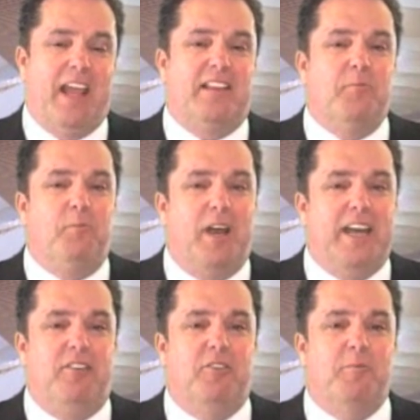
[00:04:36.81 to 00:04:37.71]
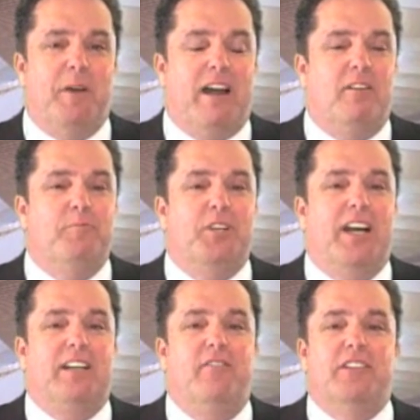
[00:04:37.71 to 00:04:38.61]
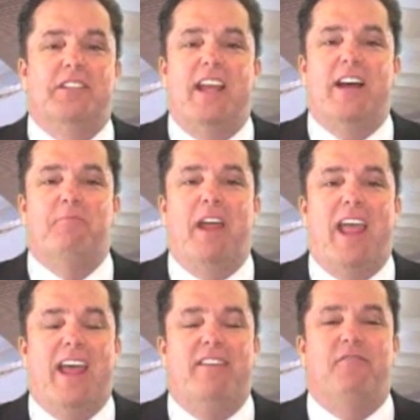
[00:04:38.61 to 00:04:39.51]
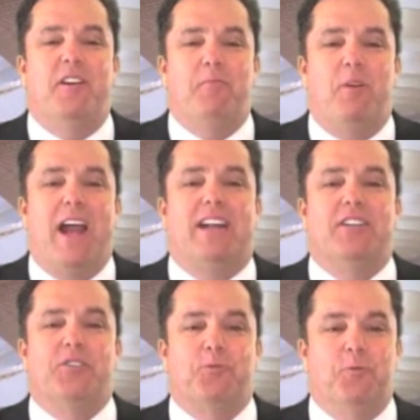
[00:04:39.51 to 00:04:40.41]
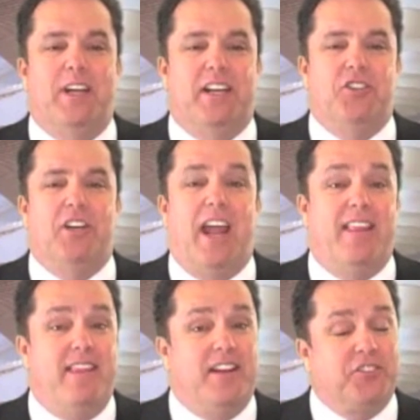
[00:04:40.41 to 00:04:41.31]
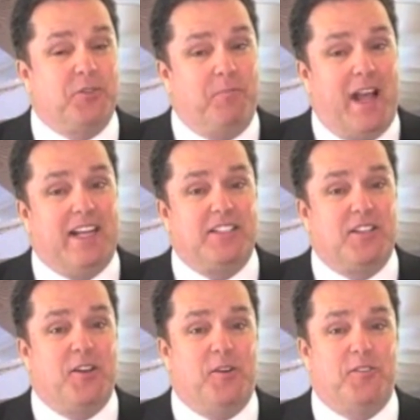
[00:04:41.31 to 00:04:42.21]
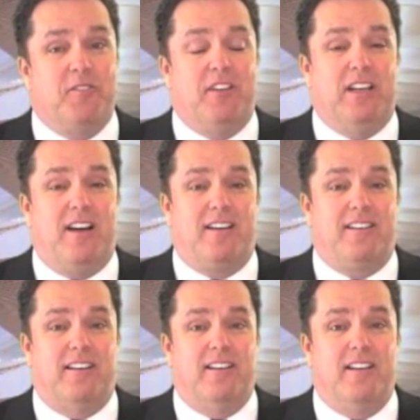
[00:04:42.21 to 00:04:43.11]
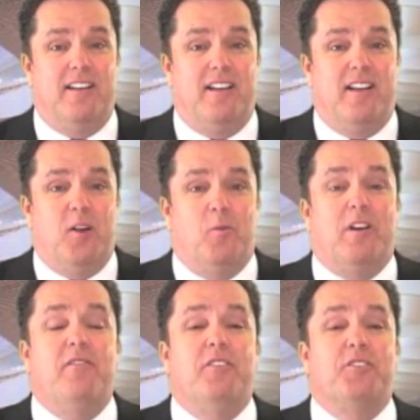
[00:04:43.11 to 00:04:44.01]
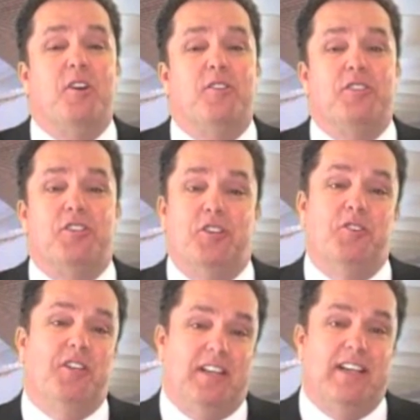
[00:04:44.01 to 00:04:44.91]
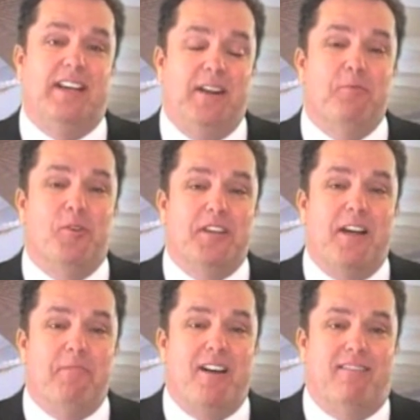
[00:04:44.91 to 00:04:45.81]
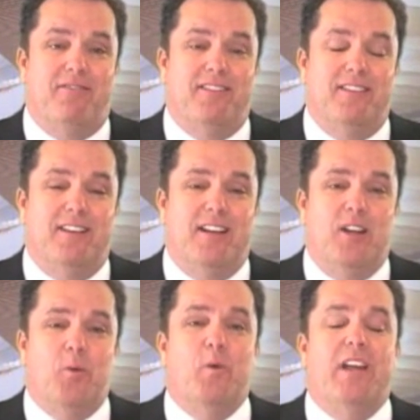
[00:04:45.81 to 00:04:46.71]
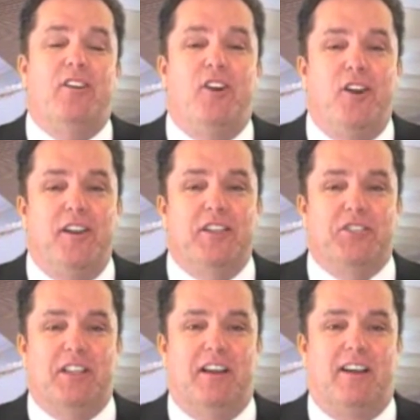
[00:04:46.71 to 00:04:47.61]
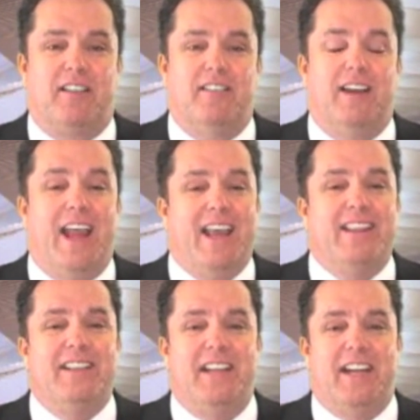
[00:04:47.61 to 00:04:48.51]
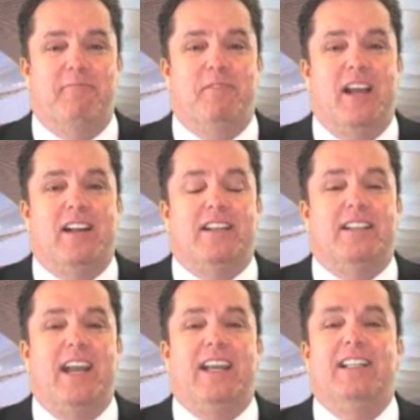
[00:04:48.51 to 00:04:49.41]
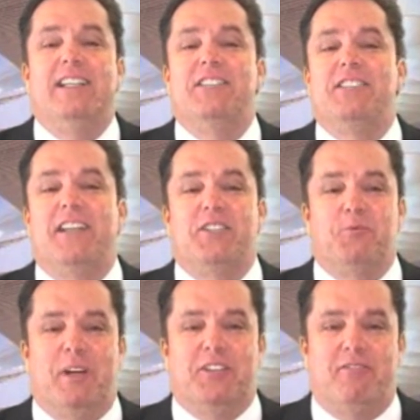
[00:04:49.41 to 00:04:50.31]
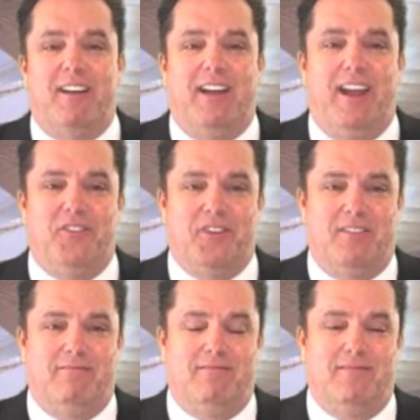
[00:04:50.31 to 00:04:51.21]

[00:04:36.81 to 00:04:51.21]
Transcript: At the Brady Group, our objective is to help every practice reach and then surpass the goals of the doctor. One of those goals is usually to take more time off. We encourage the doctor and the team to take at least 6 weeks vacation.